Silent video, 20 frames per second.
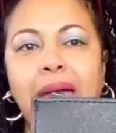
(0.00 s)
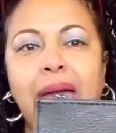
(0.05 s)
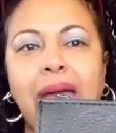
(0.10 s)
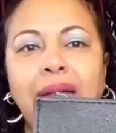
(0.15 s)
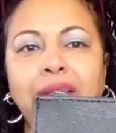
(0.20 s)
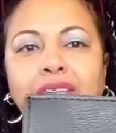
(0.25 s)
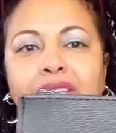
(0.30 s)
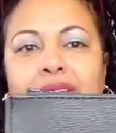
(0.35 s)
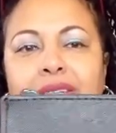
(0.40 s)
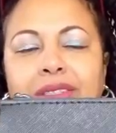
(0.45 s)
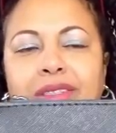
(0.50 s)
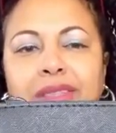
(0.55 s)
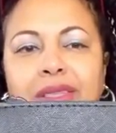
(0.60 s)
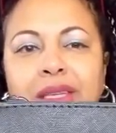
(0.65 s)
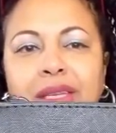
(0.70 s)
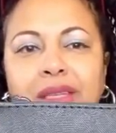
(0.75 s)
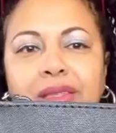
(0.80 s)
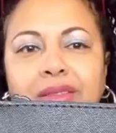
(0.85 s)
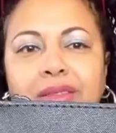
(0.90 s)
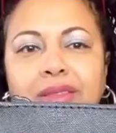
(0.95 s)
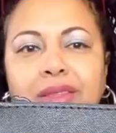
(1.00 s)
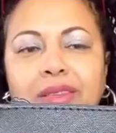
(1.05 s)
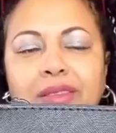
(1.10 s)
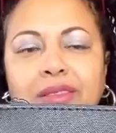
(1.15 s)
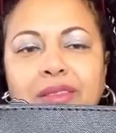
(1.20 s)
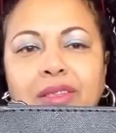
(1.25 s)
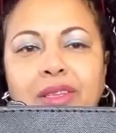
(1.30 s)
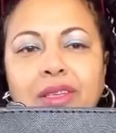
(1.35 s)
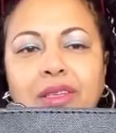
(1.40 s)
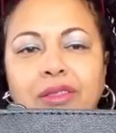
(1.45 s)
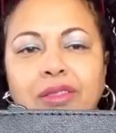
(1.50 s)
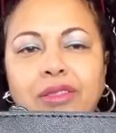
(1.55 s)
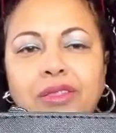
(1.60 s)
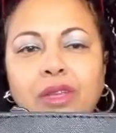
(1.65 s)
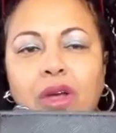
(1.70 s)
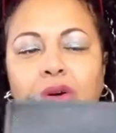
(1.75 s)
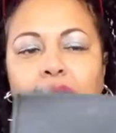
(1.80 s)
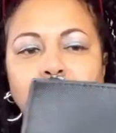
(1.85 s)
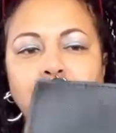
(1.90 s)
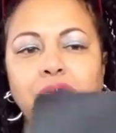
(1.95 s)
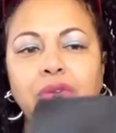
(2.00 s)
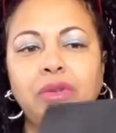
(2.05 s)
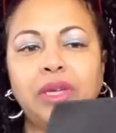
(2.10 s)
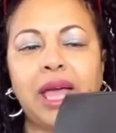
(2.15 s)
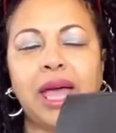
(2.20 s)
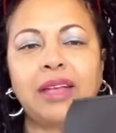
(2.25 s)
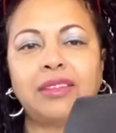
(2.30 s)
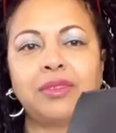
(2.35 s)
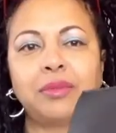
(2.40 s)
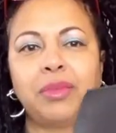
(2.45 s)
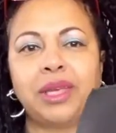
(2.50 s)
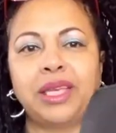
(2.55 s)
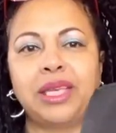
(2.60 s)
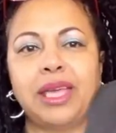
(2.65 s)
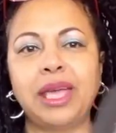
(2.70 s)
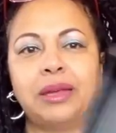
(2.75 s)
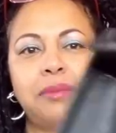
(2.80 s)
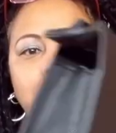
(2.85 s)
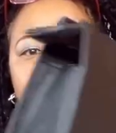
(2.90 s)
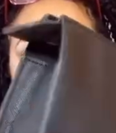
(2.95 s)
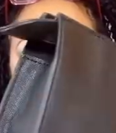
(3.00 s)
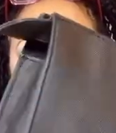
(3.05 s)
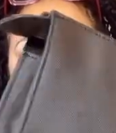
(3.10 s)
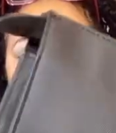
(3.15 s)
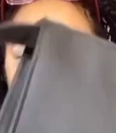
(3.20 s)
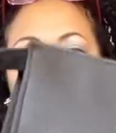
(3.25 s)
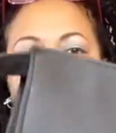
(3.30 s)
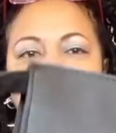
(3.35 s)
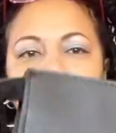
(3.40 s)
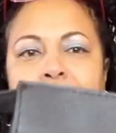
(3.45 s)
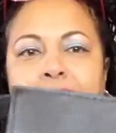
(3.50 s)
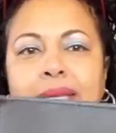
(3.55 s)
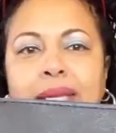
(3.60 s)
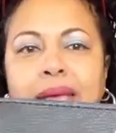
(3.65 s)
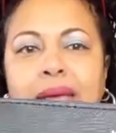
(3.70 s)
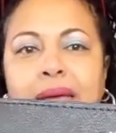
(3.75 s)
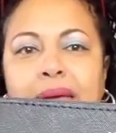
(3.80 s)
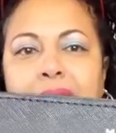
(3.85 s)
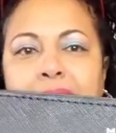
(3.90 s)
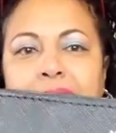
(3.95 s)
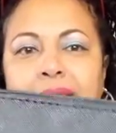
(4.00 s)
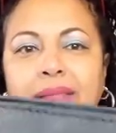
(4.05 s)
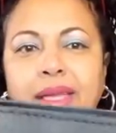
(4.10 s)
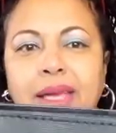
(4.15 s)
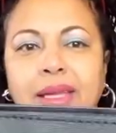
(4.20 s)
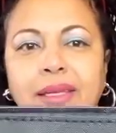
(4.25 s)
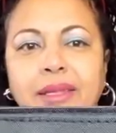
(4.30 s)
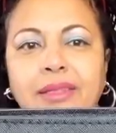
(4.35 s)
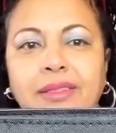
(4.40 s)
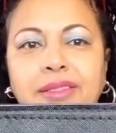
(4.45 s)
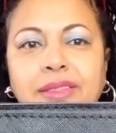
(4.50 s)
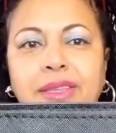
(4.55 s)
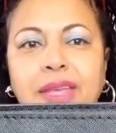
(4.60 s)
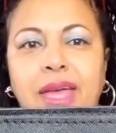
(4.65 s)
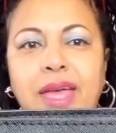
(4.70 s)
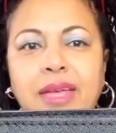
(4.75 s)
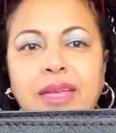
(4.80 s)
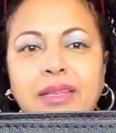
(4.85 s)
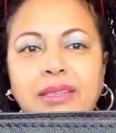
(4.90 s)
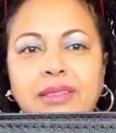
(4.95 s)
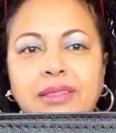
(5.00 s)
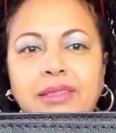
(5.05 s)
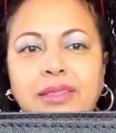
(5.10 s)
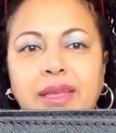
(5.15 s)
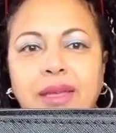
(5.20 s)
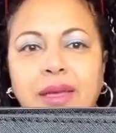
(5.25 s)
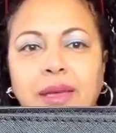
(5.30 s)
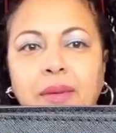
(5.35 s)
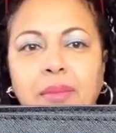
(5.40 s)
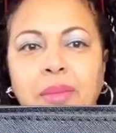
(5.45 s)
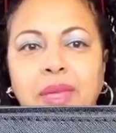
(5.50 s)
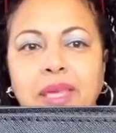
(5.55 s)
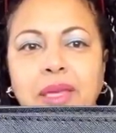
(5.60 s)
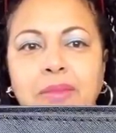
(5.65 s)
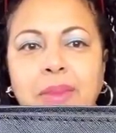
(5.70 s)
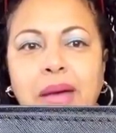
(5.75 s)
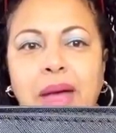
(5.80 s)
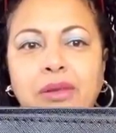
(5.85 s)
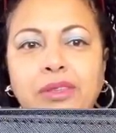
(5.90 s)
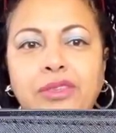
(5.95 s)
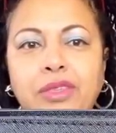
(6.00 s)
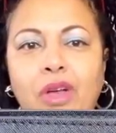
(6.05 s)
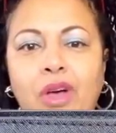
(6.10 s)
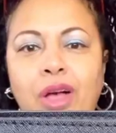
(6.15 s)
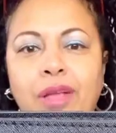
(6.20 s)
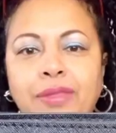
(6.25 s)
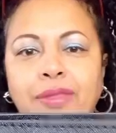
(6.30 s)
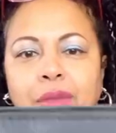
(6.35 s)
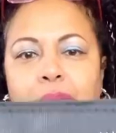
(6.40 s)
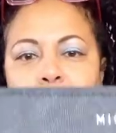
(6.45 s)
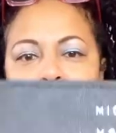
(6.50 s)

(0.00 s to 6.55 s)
And you can see it's Disney, it's so cute. It has Mickey and Minnie on it, and then it says Mickey Mouse on the